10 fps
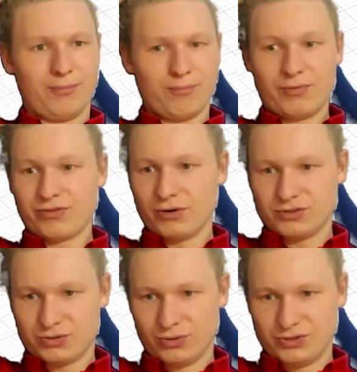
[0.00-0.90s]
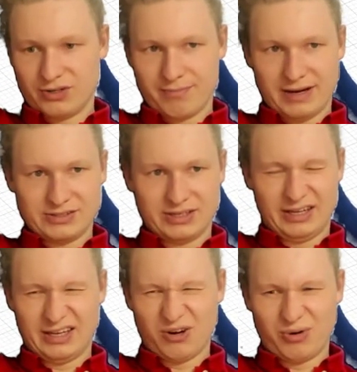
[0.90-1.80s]
With those tools you can basically
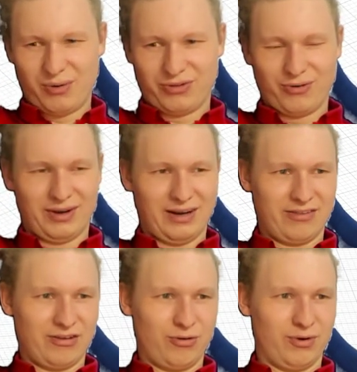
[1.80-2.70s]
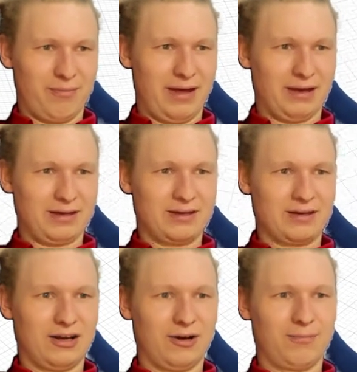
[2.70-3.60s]
get away with doing anything you want to make.
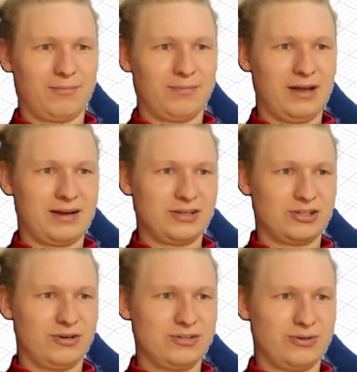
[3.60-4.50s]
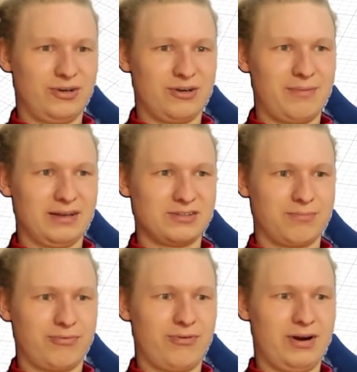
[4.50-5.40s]
Like I showed you, you can make some
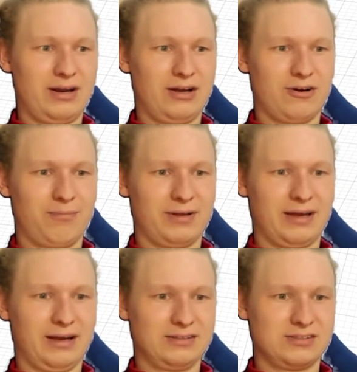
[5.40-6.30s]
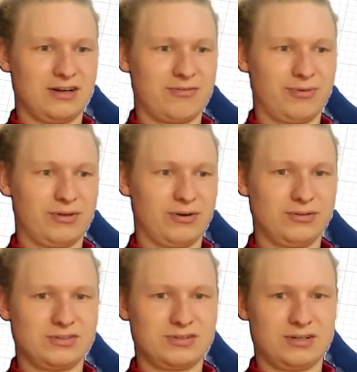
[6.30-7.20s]
pretty complicated stuff with
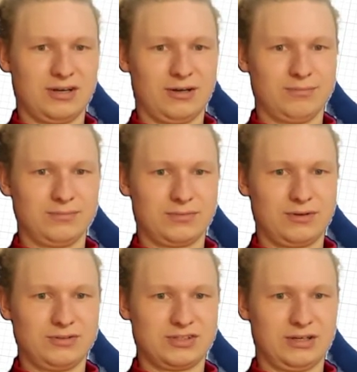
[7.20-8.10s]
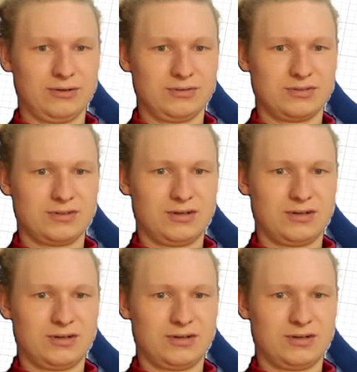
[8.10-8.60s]
those skills.